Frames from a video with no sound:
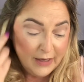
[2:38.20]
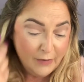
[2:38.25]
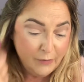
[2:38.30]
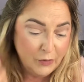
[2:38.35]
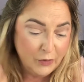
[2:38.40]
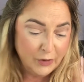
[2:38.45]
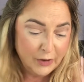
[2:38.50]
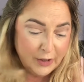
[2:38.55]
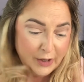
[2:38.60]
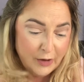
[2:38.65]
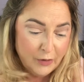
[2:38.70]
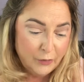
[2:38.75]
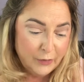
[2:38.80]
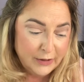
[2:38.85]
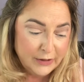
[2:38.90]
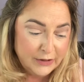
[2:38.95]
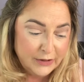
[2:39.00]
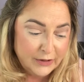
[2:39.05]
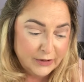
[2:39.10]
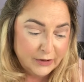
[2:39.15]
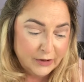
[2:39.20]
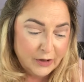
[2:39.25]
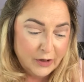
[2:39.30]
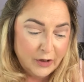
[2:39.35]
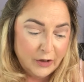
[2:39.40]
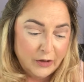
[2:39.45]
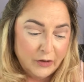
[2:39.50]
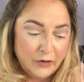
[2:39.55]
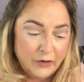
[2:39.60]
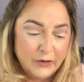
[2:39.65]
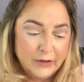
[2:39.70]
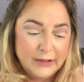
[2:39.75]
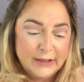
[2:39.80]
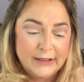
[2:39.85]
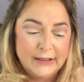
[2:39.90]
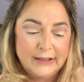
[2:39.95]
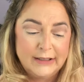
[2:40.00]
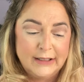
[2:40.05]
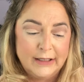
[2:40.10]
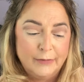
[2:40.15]
I'm going to go into the color
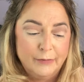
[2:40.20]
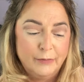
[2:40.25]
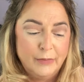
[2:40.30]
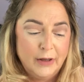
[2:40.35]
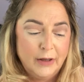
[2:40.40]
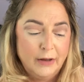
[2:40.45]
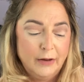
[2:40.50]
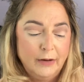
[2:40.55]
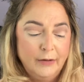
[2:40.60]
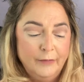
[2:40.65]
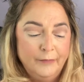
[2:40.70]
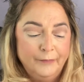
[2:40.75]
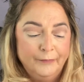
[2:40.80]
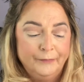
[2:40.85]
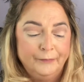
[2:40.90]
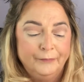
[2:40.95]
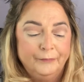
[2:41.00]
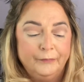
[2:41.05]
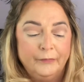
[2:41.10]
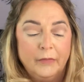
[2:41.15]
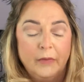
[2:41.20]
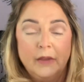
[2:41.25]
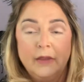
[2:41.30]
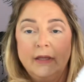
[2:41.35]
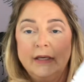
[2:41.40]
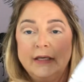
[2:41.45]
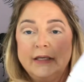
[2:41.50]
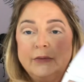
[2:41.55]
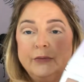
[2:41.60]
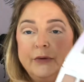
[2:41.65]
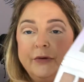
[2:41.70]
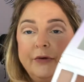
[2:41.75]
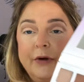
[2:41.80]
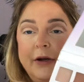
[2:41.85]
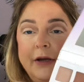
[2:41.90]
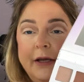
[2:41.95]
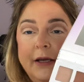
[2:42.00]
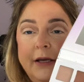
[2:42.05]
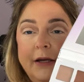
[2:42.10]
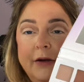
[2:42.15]
Simba. This one right
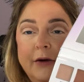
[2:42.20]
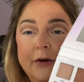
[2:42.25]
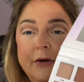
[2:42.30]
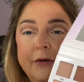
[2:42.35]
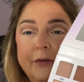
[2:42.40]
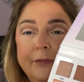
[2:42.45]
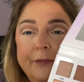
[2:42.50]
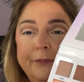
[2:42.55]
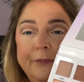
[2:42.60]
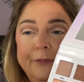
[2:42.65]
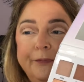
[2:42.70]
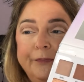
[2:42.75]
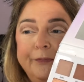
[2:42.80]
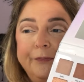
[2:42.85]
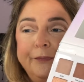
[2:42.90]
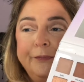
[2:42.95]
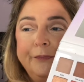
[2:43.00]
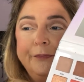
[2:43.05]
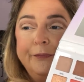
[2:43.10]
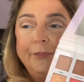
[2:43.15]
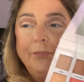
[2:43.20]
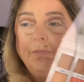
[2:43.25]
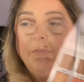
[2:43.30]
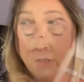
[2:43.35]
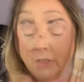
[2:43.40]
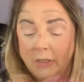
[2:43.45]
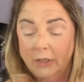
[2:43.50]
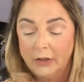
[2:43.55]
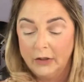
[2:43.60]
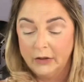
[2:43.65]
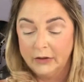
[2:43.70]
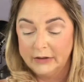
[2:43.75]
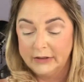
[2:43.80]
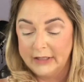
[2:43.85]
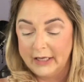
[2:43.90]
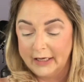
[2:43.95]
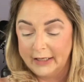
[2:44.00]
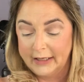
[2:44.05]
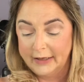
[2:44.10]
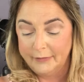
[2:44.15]
here. Looks
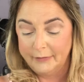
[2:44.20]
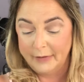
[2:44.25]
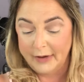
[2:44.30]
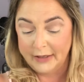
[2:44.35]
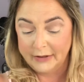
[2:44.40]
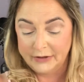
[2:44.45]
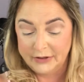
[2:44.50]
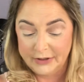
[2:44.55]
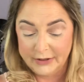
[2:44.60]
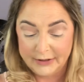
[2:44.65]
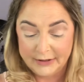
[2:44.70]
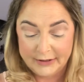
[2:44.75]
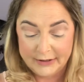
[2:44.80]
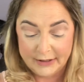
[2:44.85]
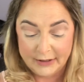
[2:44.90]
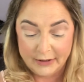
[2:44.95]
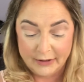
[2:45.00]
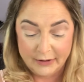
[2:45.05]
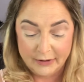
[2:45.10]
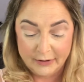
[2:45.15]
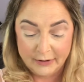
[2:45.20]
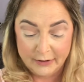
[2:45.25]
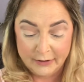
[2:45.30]
like it matches the